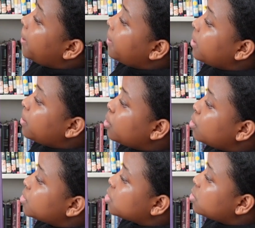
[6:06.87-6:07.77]
baby
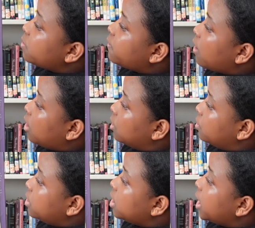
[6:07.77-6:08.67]
boom soon
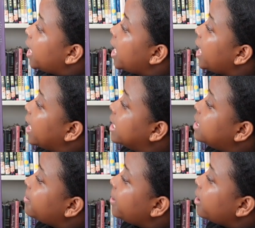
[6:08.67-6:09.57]
followed,
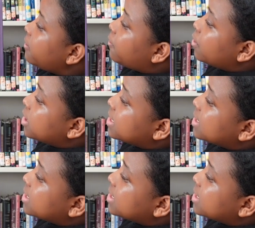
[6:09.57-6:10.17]
and demand for the